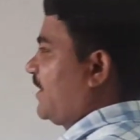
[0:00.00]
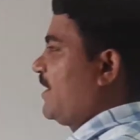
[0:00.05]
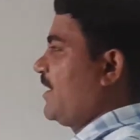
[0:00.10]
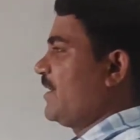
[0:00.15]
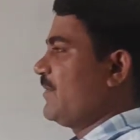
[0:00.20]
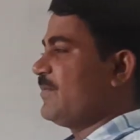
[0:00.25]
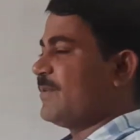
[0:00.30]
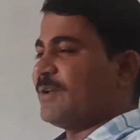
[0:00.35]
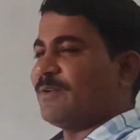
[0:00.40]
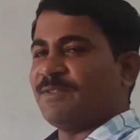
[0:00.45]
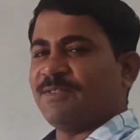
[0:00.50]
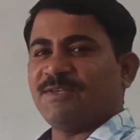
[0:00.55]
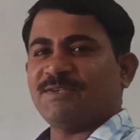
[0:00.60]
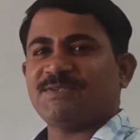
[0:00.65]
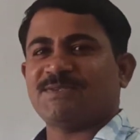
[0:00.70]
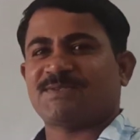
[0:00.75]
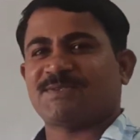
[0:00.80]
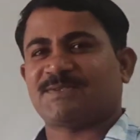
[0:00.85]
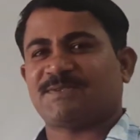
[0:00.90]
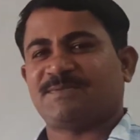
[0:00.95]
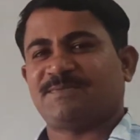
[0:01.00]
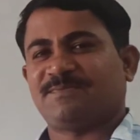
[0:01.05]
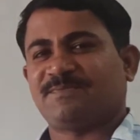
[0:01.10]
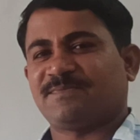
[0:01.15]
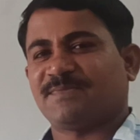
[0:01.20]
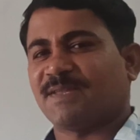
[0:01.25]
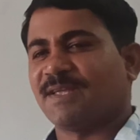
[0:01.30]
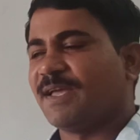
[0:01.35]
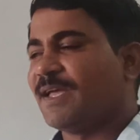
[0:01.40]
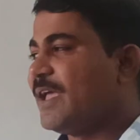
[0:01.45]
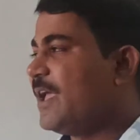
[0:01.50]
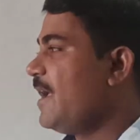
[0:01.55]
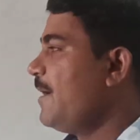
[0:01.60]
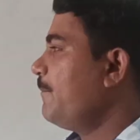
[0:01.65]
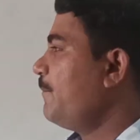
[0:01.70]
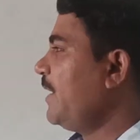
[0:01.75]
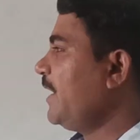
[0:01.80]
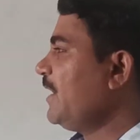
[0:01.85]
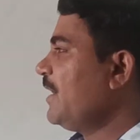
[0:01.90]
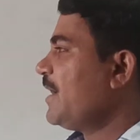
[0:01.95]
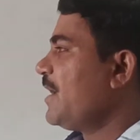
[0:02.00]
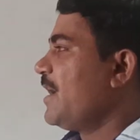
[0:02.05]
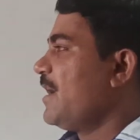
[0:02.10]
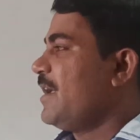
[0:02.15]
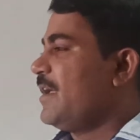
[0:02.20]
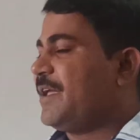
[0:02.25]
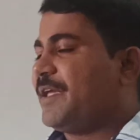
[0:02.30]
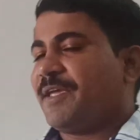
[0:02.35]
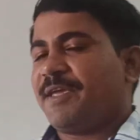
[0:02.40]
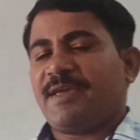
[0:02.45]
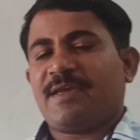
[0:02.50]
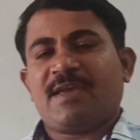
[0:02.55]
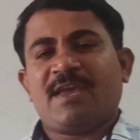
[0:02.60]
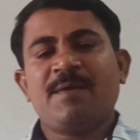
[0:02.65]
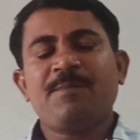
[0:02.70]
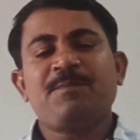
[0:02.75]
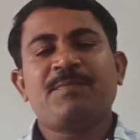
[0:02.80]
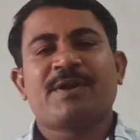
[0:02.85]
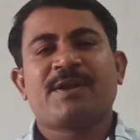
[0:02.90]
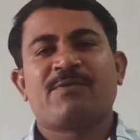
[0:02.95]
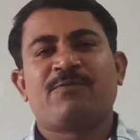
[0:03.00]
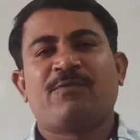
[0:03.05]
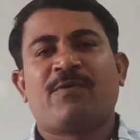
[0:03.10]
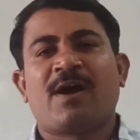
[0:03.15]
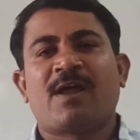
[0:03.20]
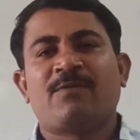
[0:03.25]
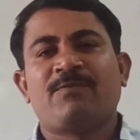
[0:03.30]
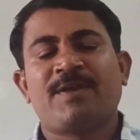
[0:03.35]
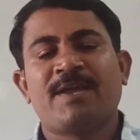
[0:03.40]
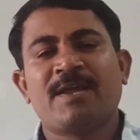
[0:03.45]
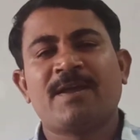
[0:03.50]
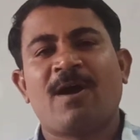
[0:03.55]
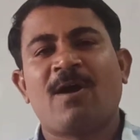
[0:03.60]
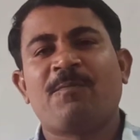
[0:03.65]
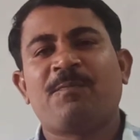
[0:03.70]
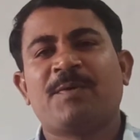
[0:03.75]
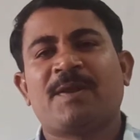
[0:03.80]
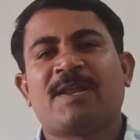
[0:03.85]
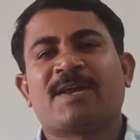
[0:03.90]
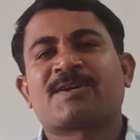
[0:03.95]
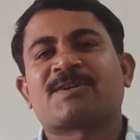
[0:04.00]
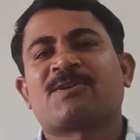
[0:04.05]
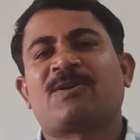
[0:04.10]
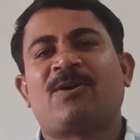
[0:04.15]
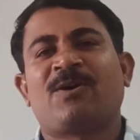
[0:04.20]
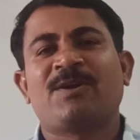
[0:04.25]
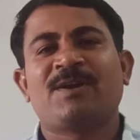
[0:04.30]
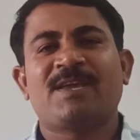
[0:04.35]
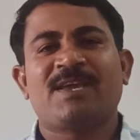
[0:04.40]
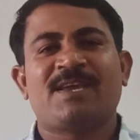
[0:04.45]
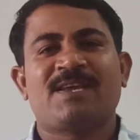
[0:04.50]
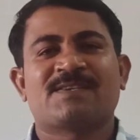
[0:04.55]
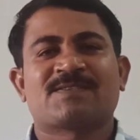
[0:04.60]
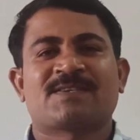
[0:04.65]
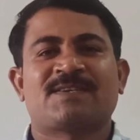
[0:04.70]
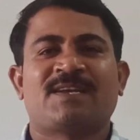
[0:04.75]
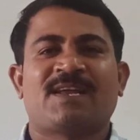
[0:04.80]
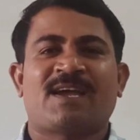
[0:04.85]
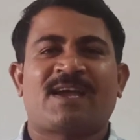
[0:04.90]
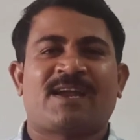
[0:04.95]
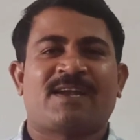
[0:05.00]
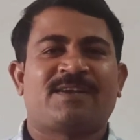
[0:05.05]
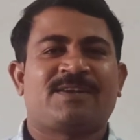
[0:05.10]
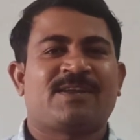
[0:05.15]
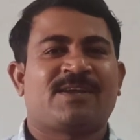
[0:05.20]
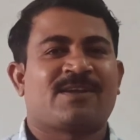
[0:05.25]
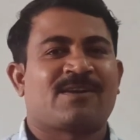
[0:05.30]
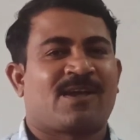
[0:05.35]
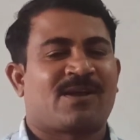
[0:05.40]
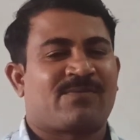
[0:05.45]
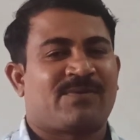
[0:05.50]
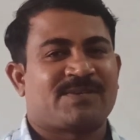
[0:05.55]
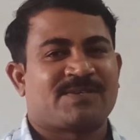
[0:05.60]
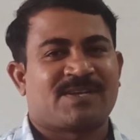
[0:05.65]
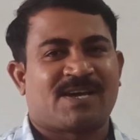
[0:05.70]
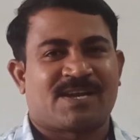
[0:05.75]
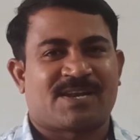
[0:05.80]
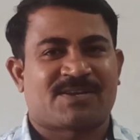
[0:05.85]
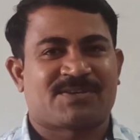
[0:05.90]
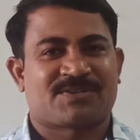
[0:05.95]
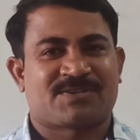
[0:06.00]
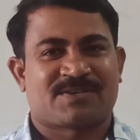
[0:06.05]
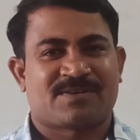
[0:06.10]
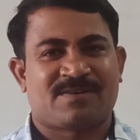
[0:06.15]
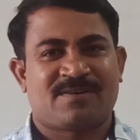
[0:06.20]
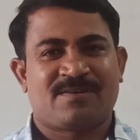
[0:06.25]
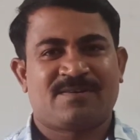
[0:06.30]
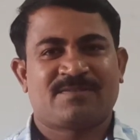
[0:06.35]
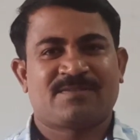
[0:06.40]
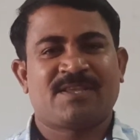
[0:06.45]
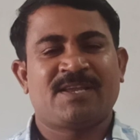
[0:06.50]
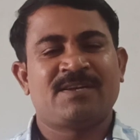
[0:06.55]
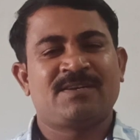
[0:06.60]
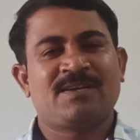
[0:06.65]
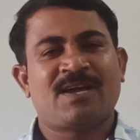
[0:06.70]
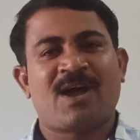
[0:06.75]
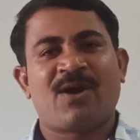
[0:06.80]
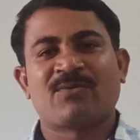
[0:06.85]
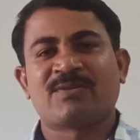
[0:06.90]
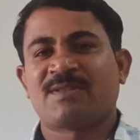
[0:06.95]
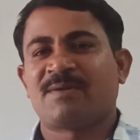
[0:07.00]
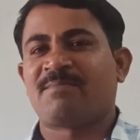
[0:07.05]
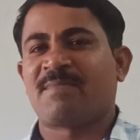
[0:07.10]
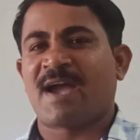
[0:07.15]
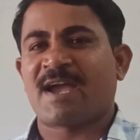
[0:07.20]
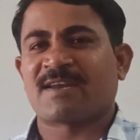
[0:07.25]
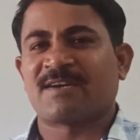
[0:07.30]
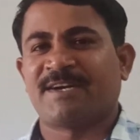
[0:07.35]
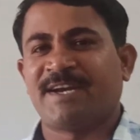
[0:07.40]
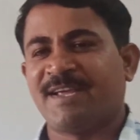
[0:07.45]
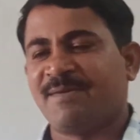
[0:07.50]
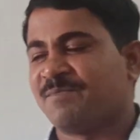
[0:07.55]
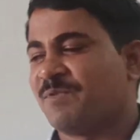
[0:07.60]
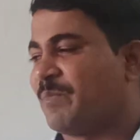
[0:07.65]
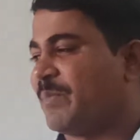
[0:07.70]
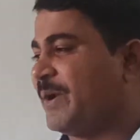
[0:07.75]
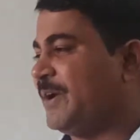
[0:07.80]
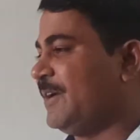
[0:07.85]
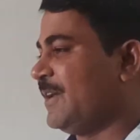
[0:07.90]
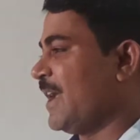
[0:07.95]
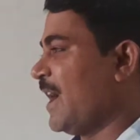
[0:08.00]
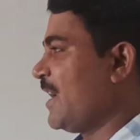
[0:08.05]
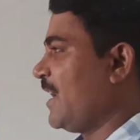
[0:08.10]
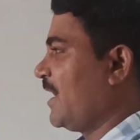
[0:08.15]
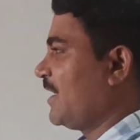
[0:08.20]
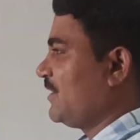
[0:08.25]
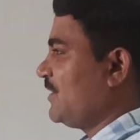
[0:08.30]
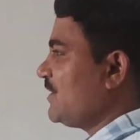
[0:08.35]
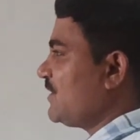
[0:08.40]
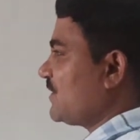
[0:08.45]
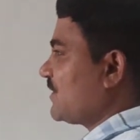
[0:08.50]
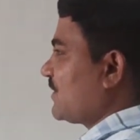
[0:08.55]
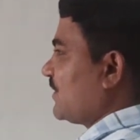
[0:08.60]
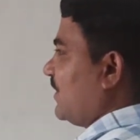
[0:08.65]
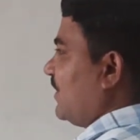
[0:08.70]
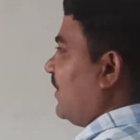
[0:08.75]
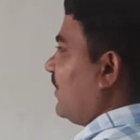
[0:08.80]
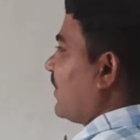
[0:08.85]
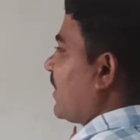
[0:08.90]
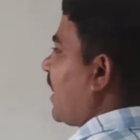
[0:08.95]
Are you following this? But if revolving of electron is in anti-clockwise direction, then how the magnetic moment can exist? Look